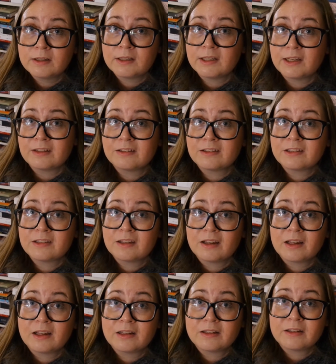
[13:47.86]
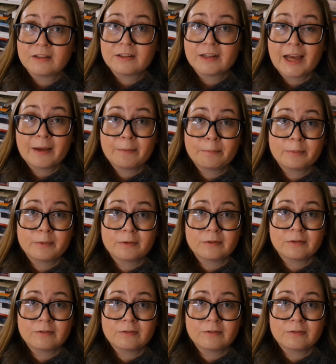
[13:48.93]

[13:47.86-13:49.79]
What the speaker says: gets an apple